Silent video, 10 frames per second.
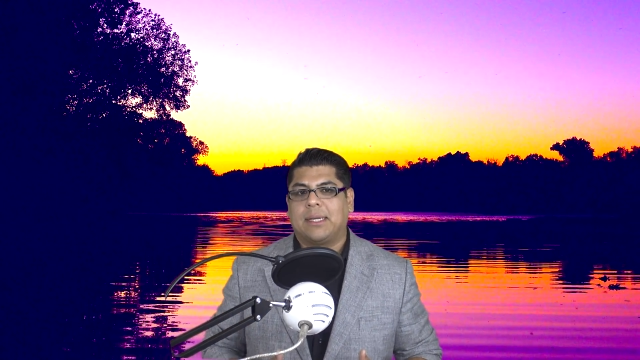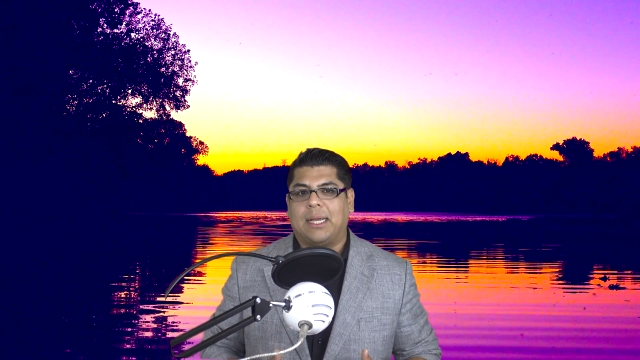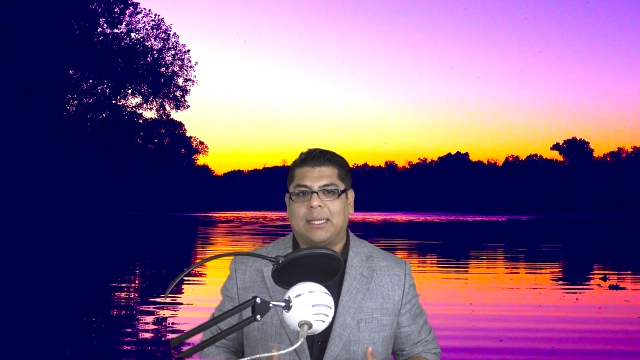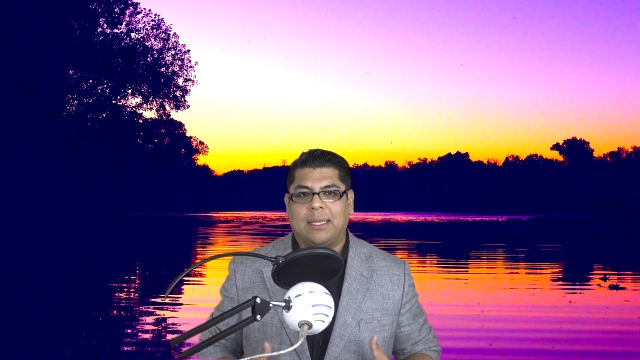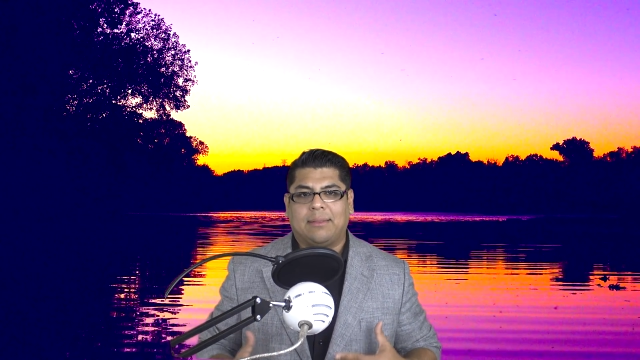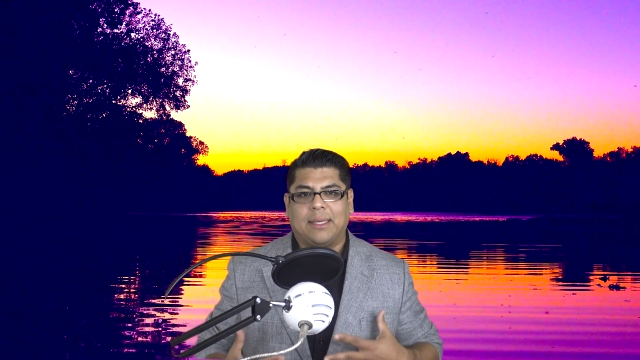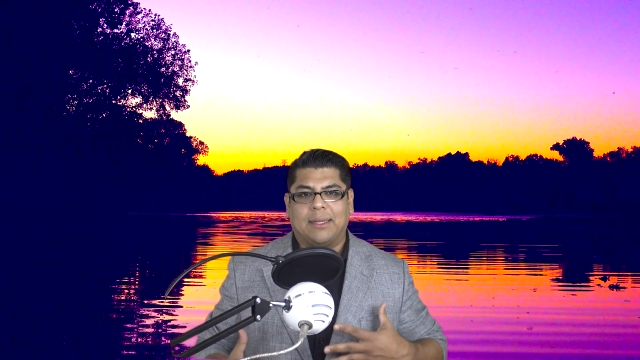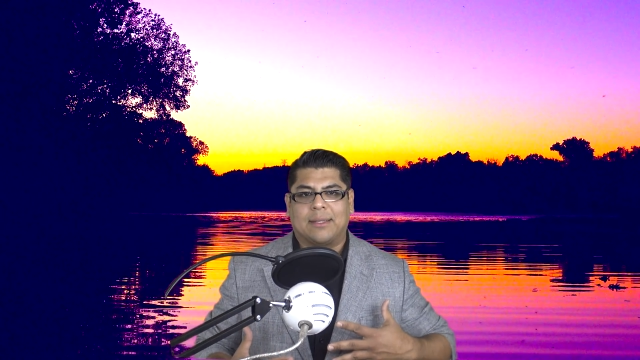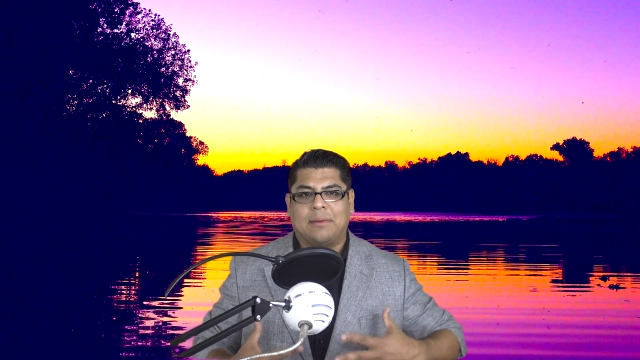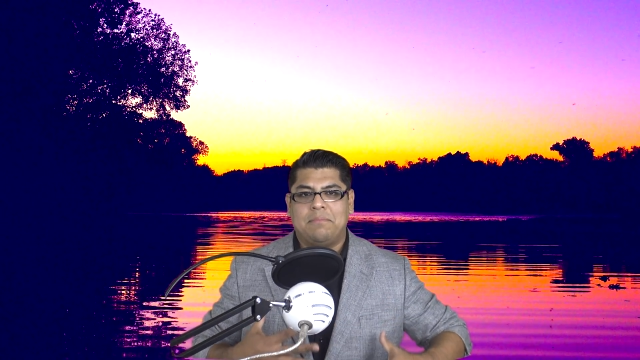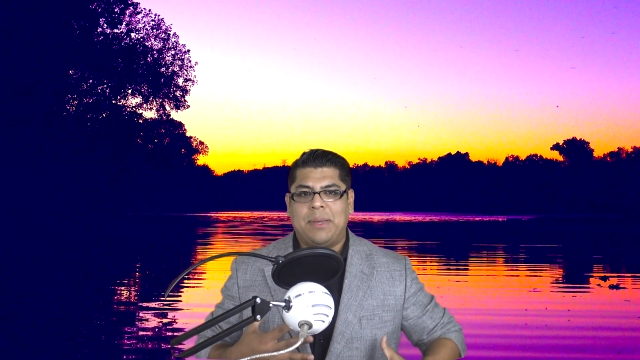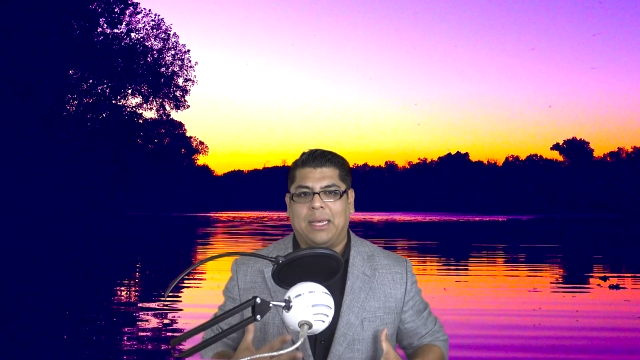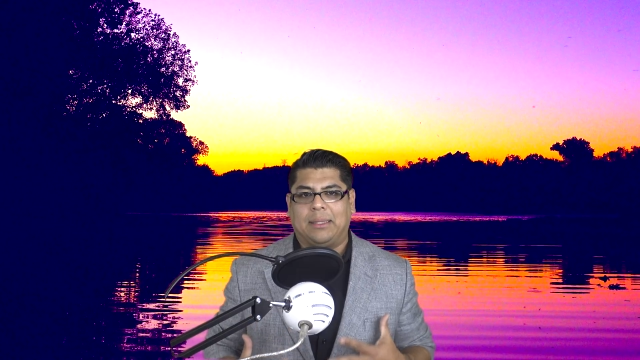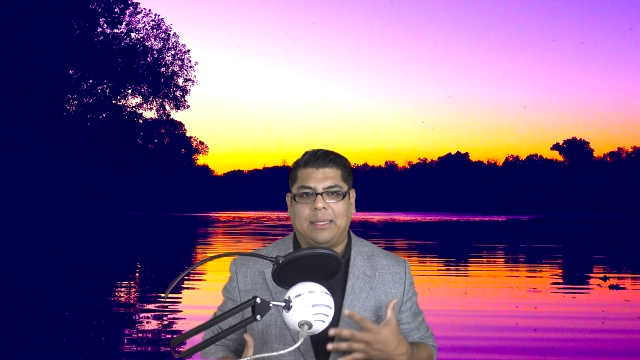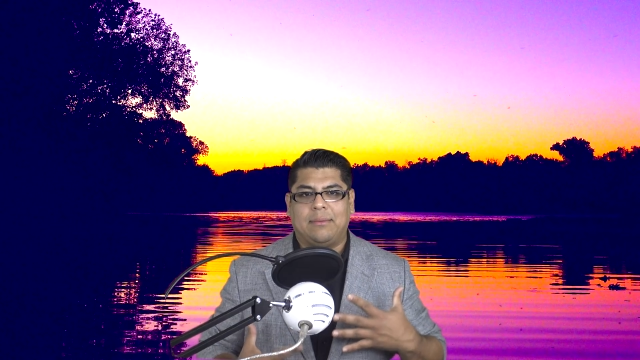I get that
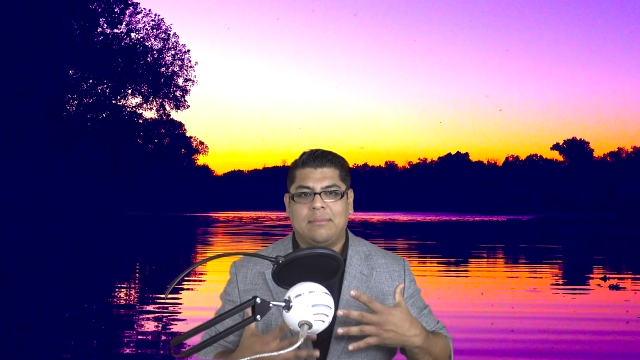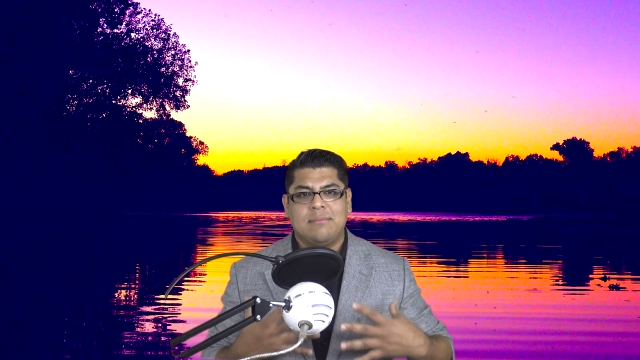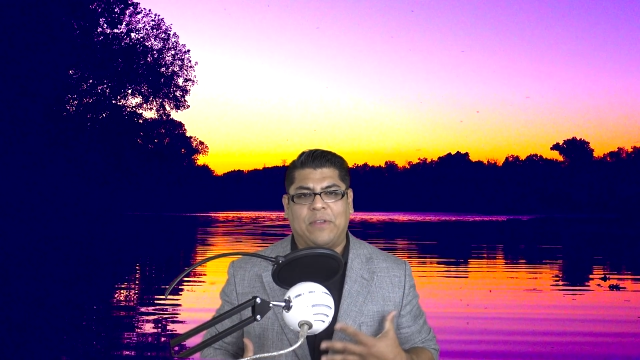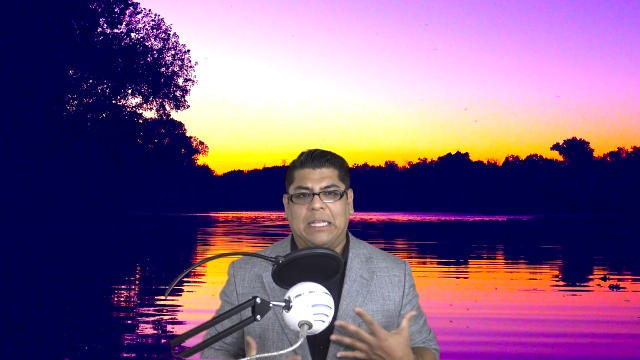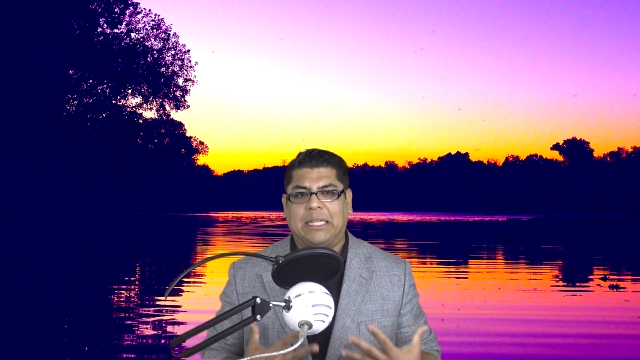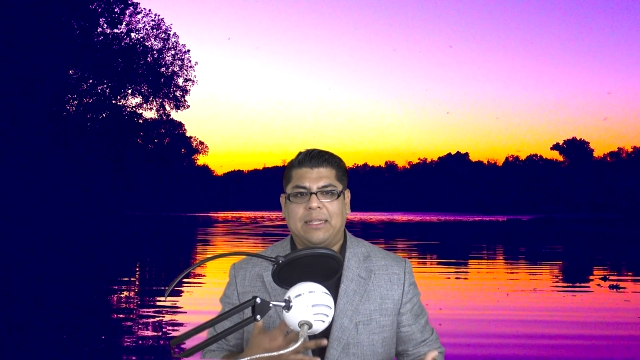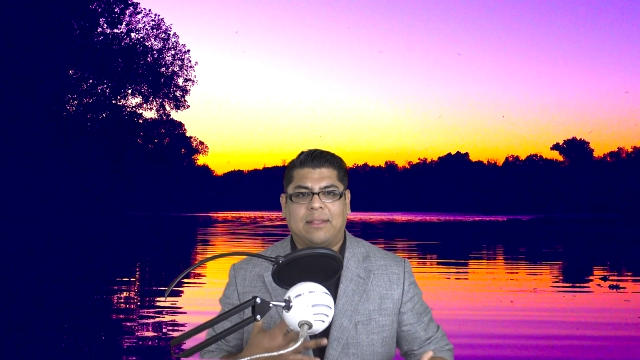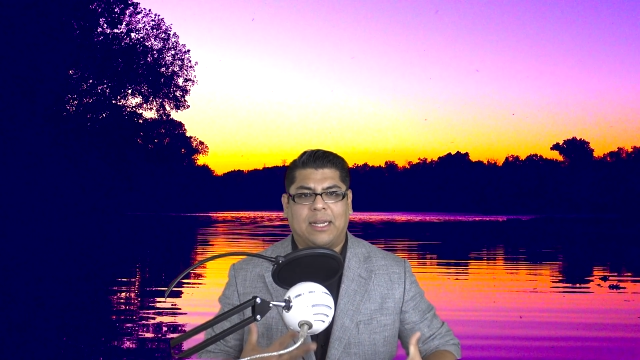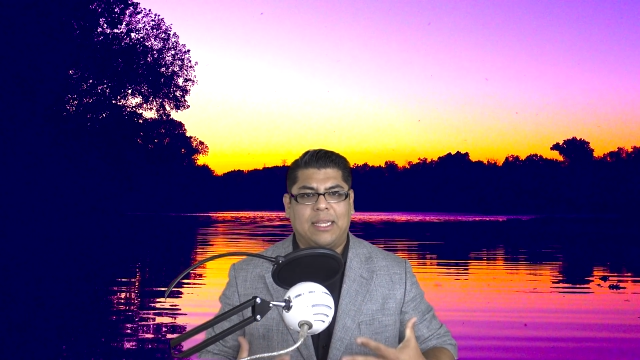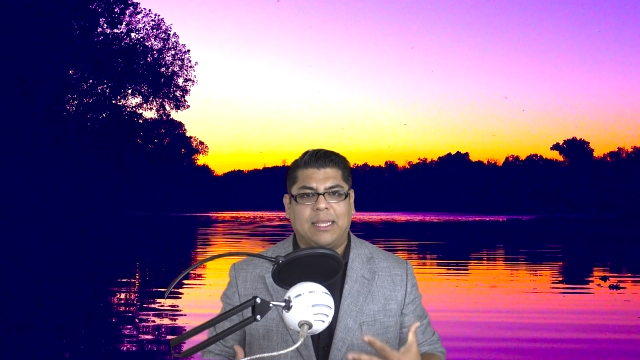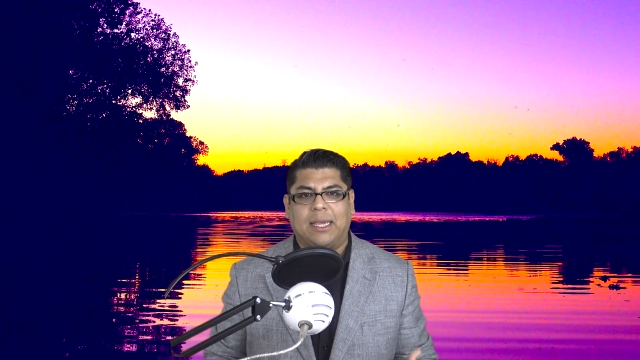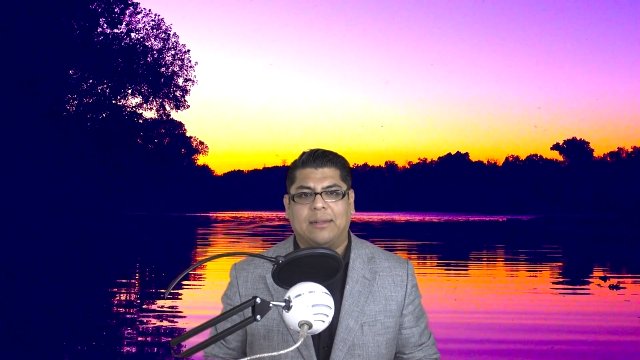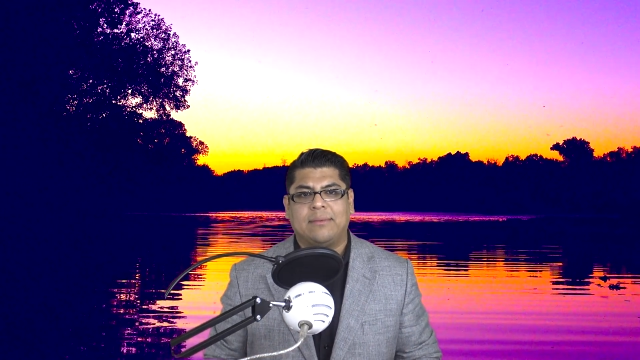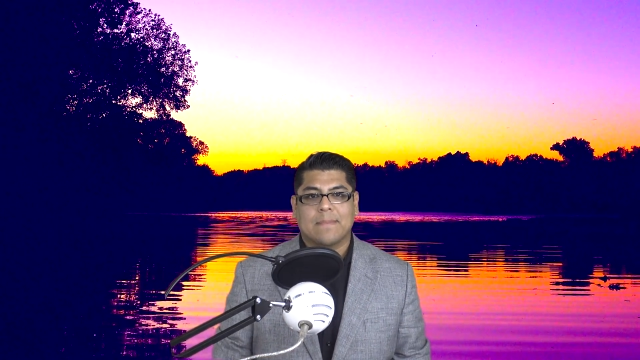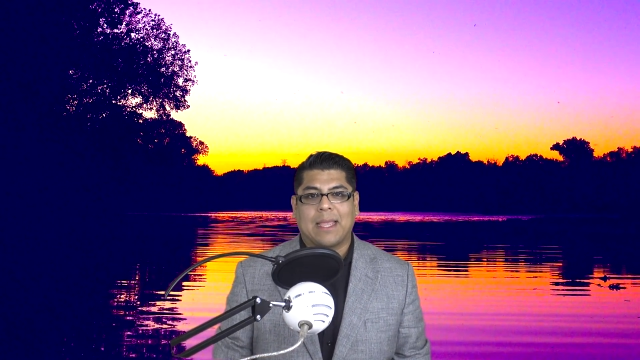compelling feeling that I
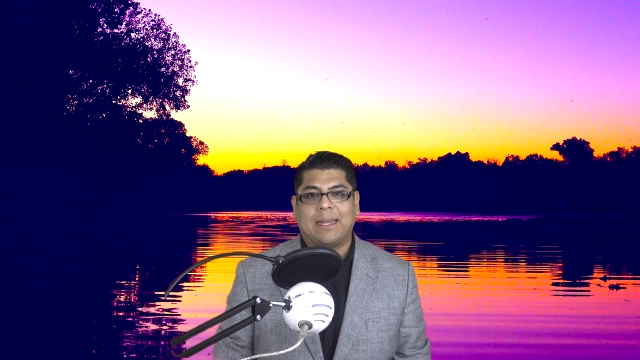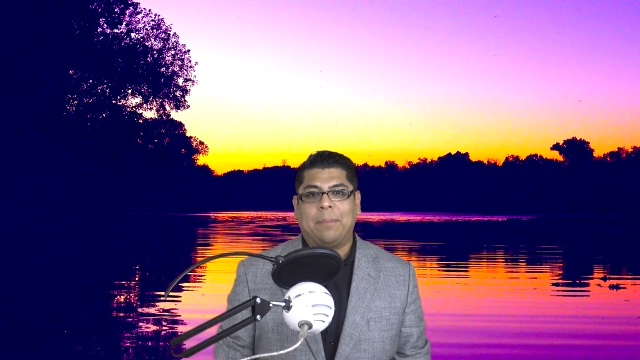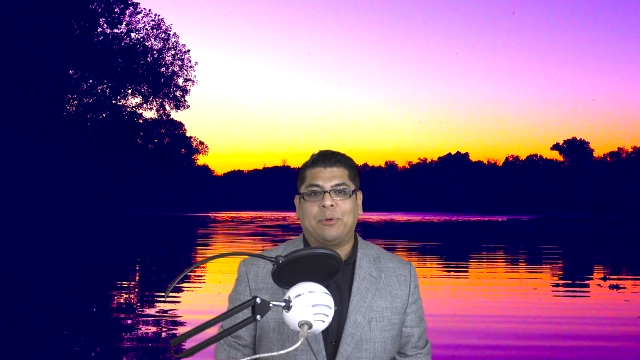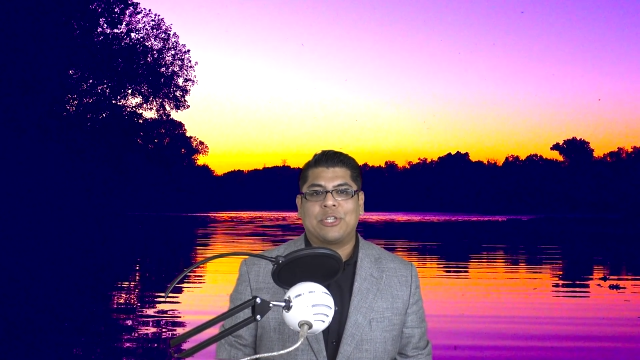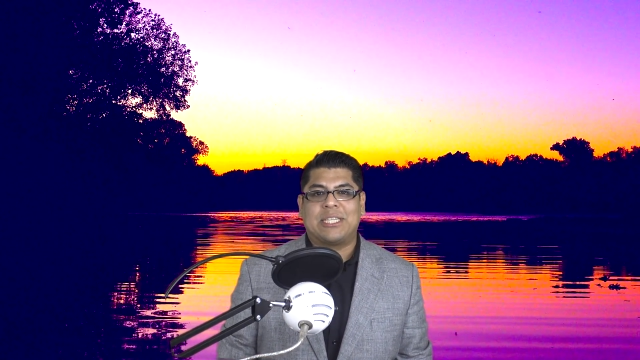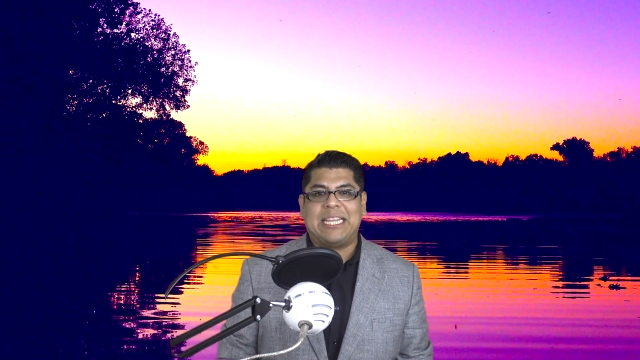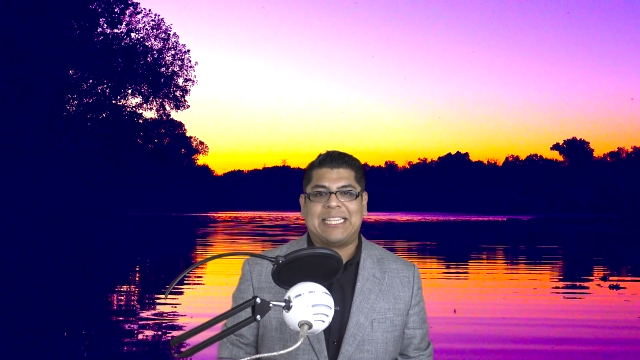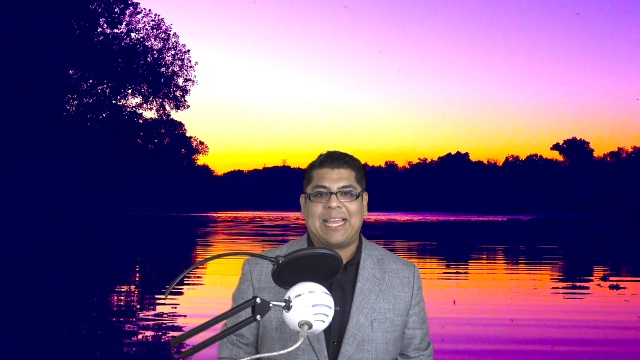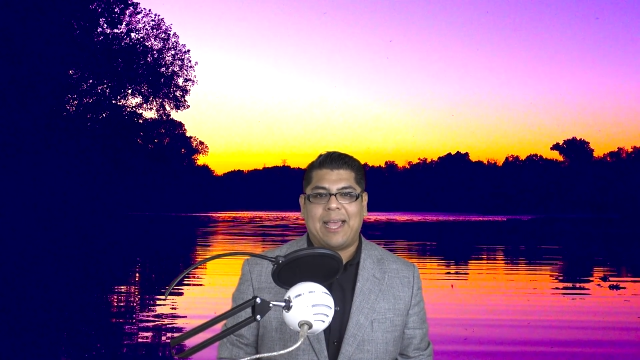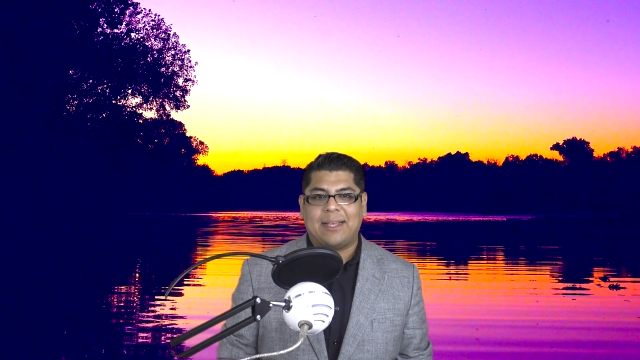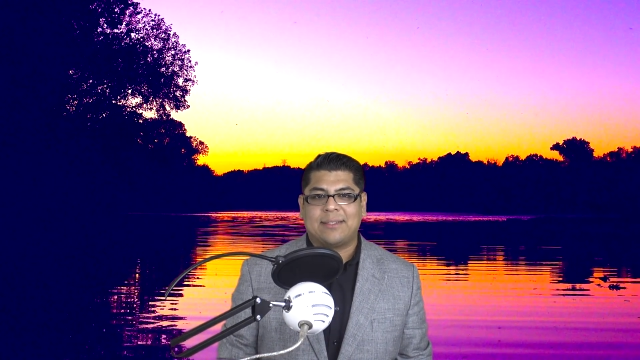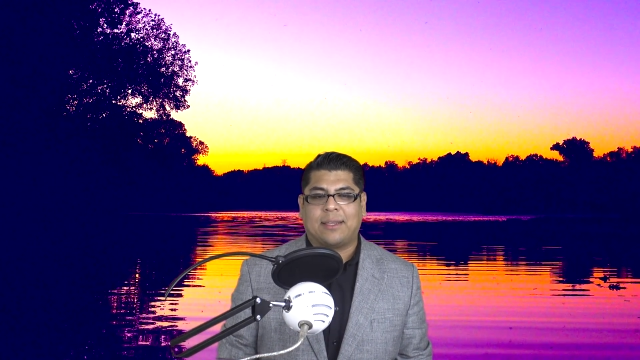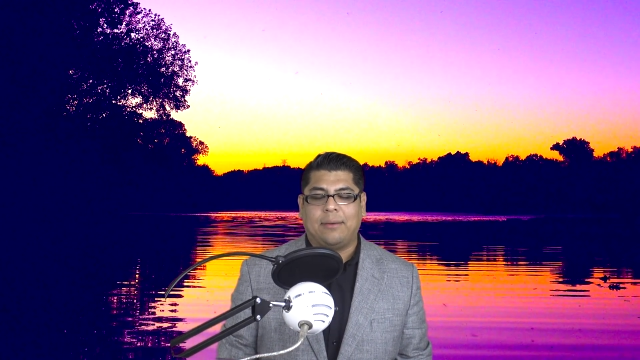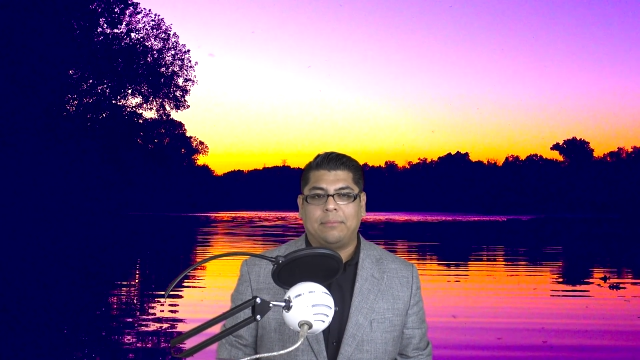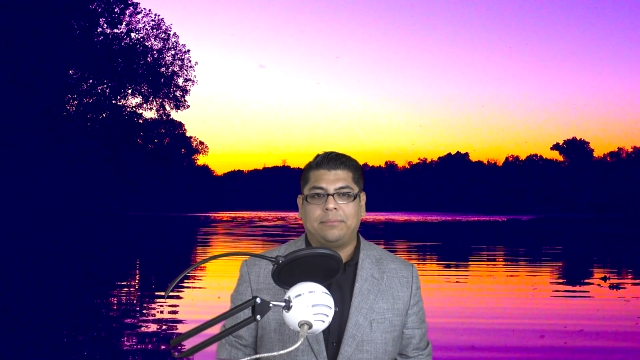get, and I proceed to ask
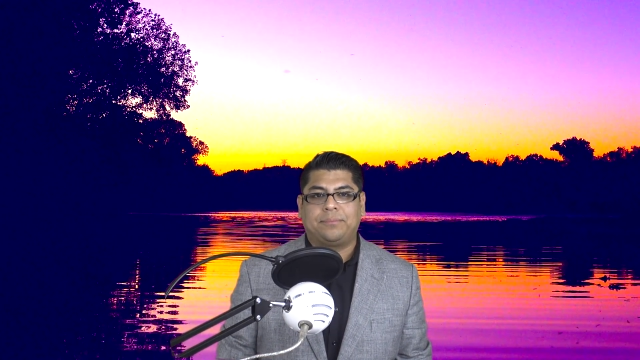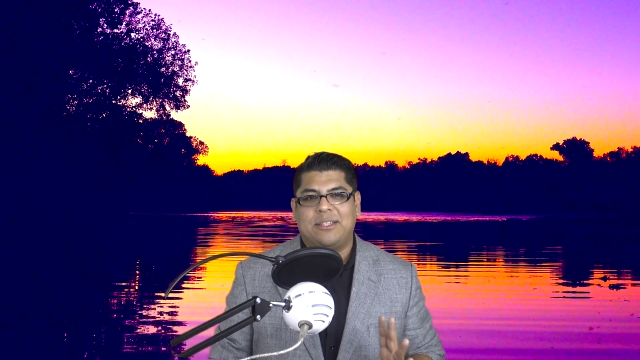him,